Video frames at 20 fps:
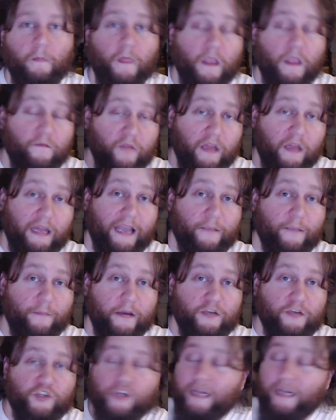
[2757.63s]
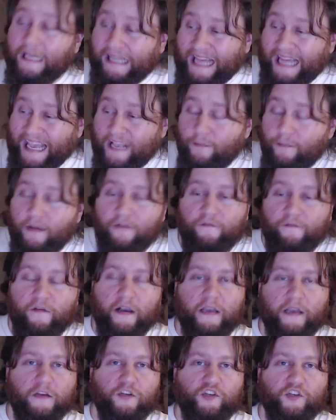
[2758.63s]
If you like my shit, like my
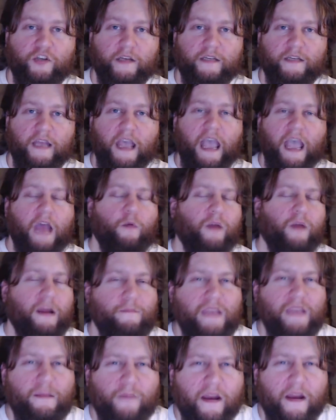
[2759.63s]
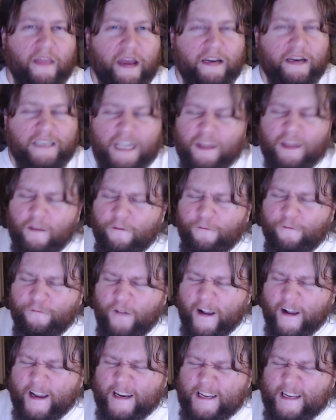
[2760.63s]
fucking shit. And what I mean by that is hit the
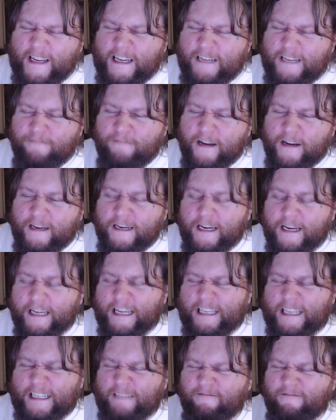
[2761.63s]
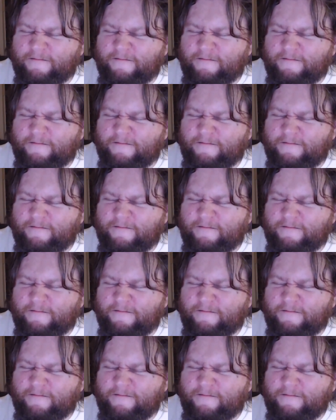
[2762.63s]
fucking like button. I get like